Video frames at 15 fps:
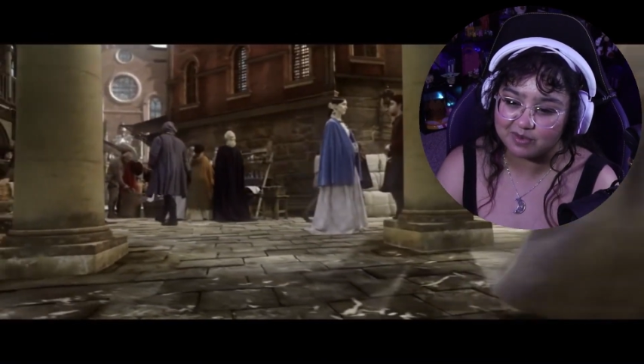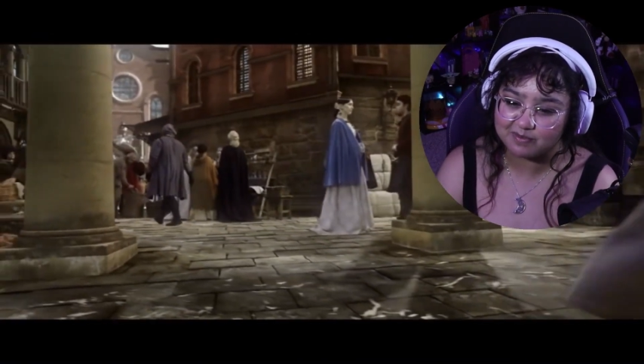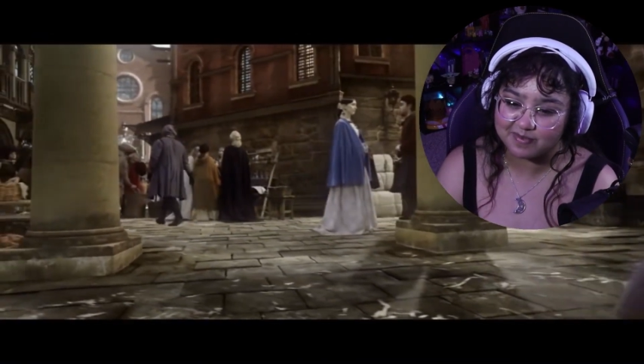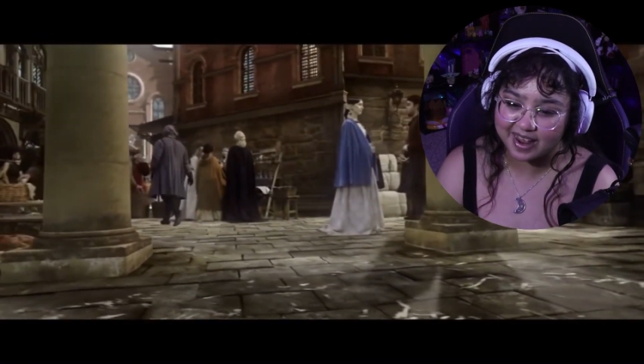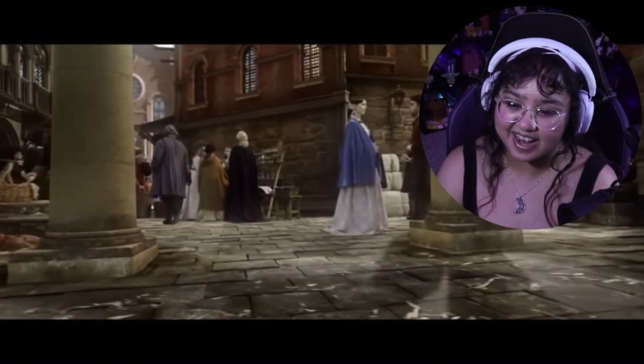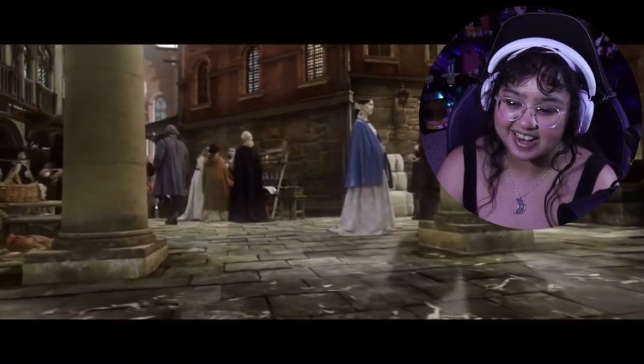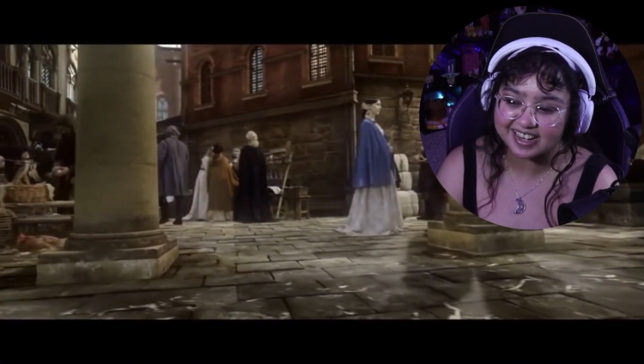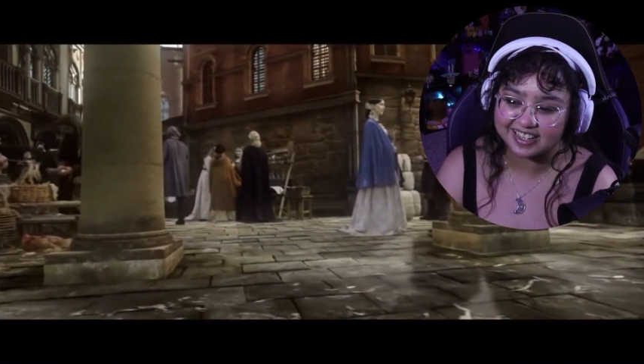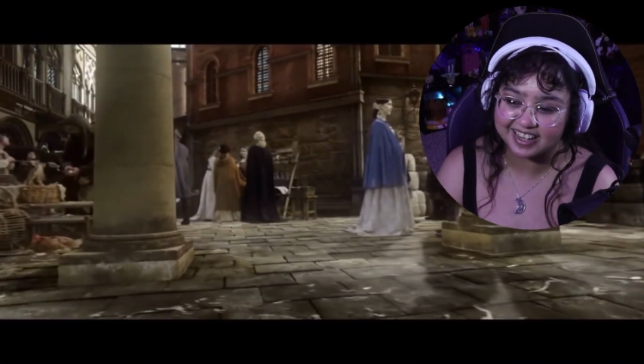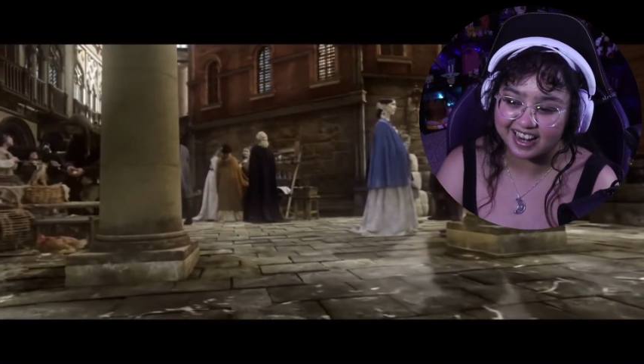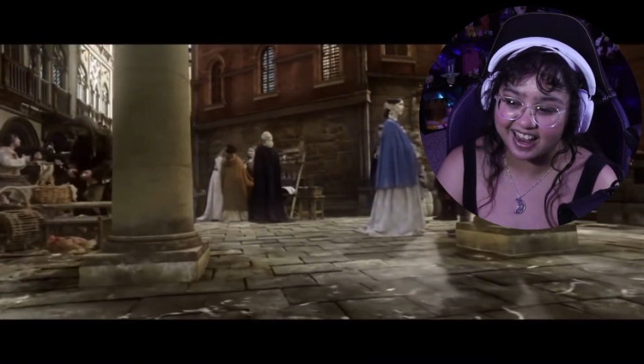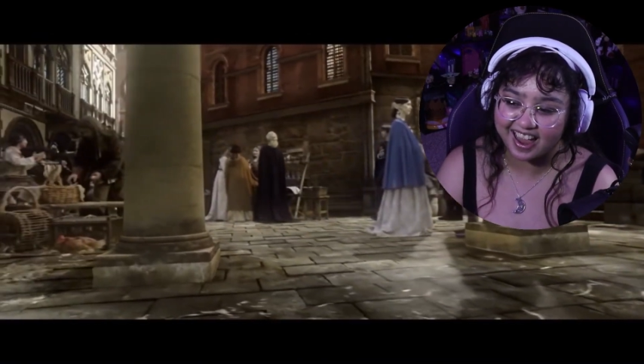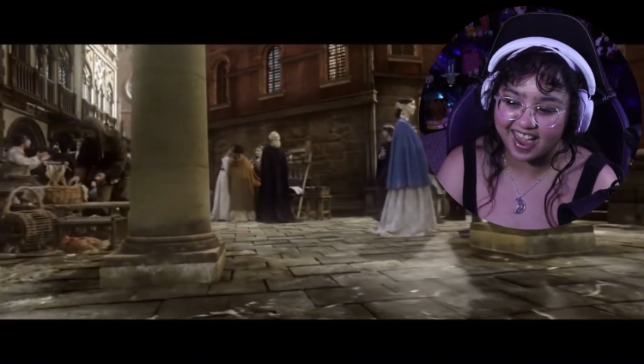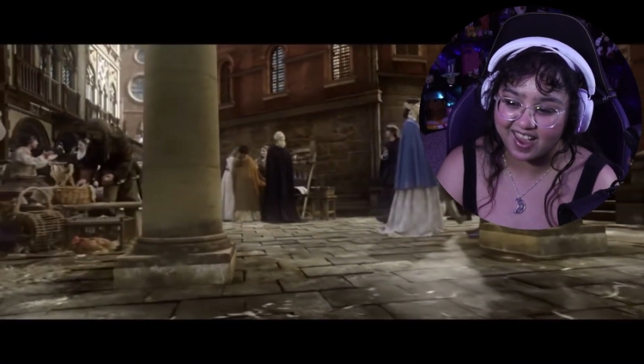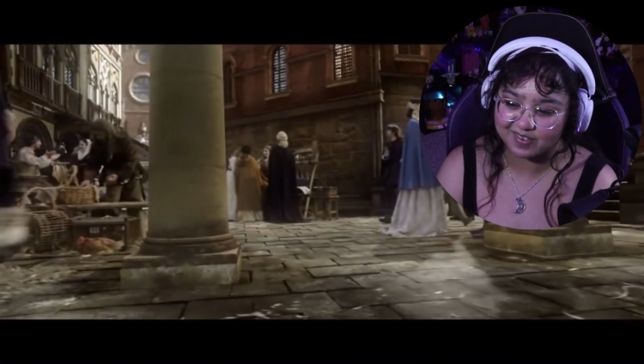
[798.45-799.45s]
made
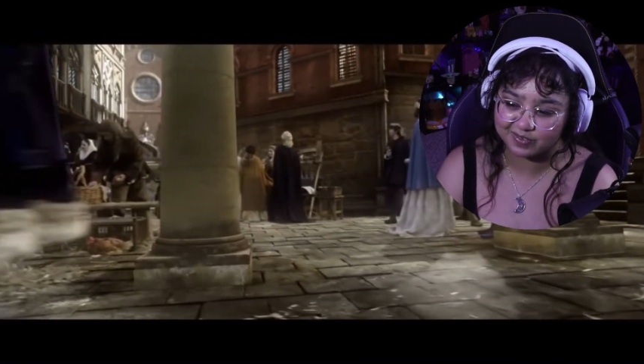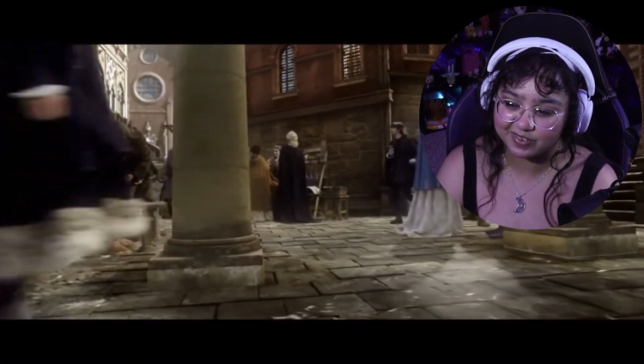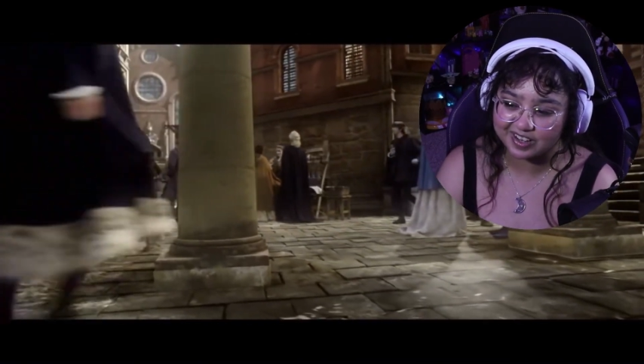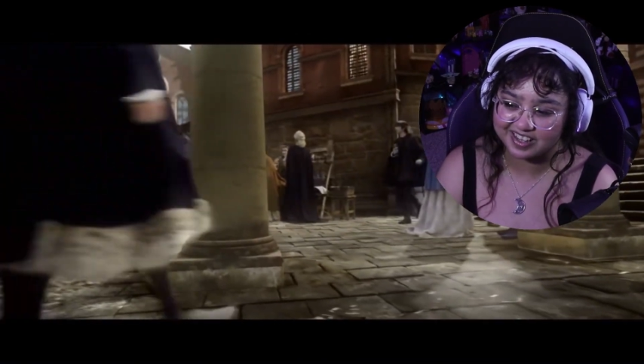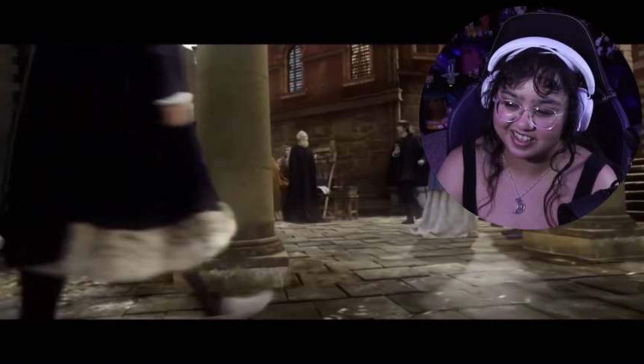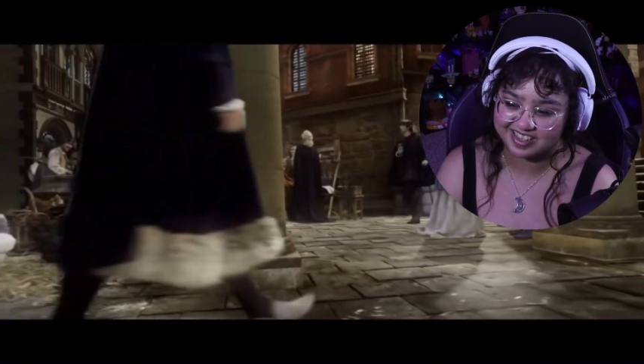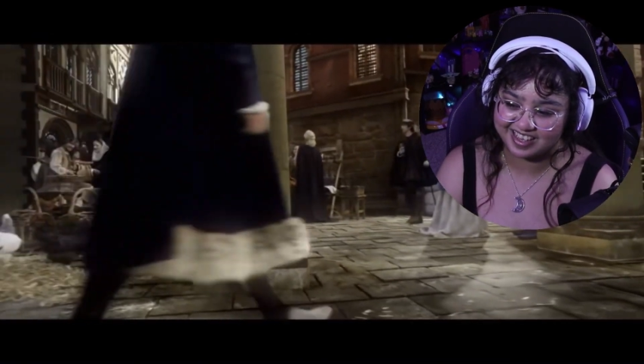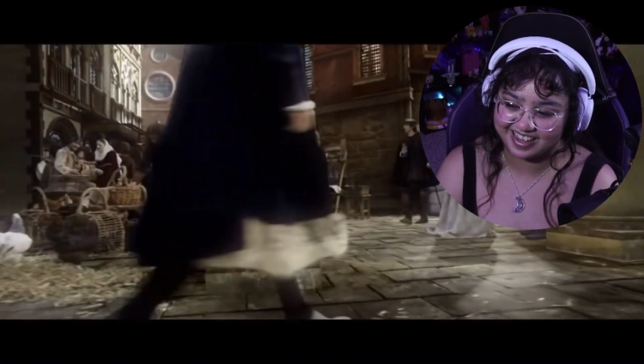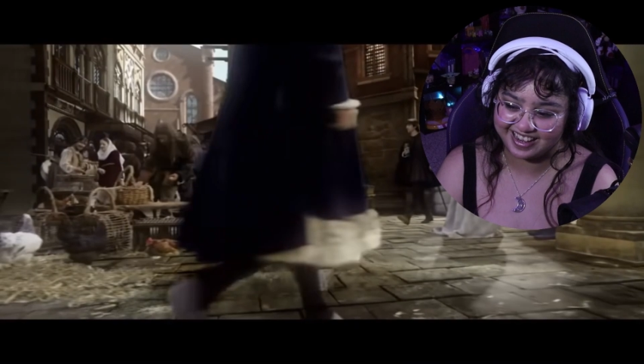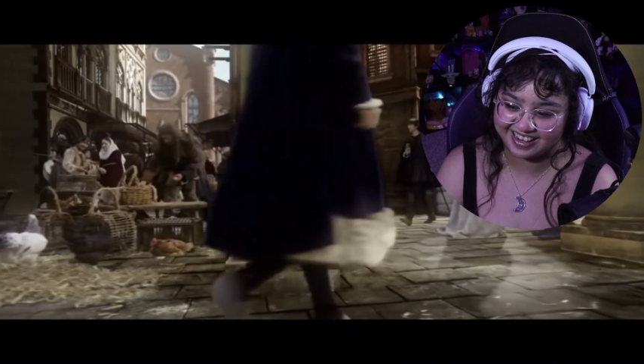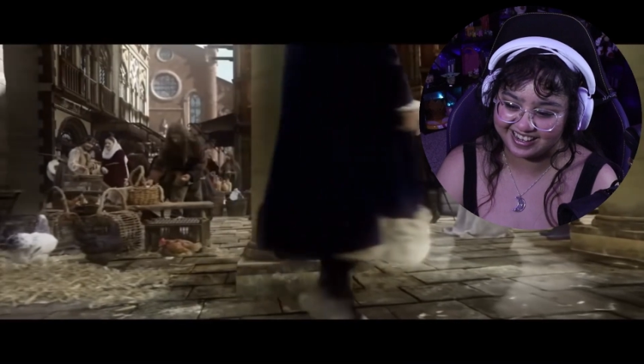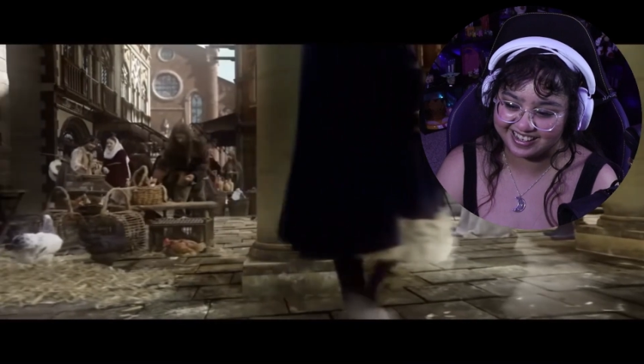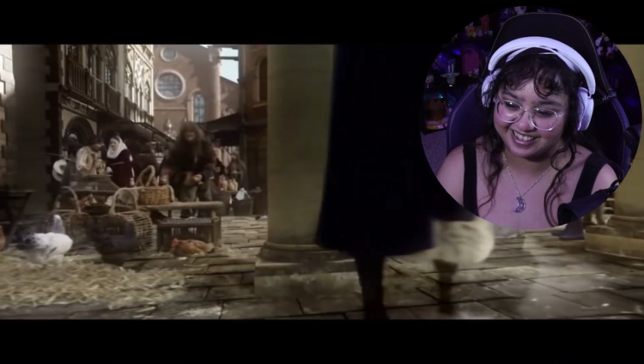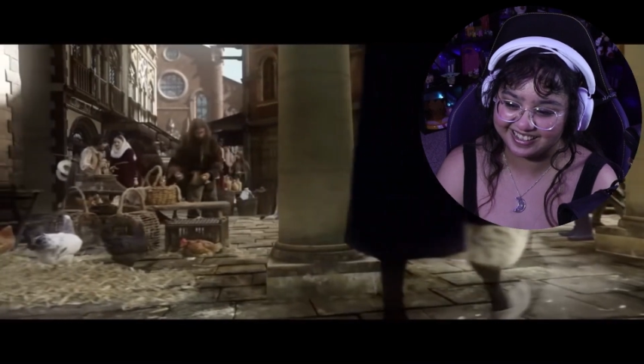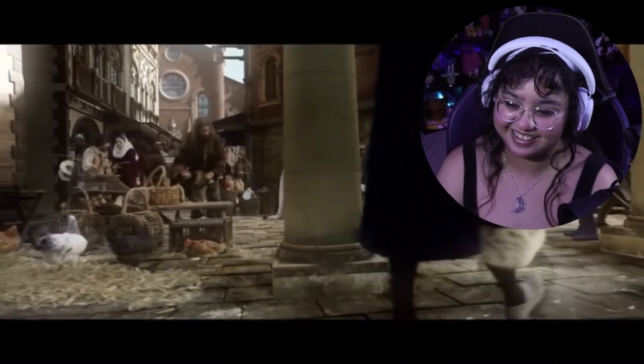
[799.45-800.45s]

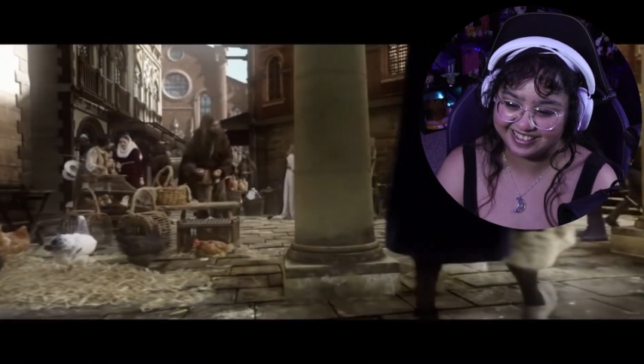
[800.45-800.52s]
everything.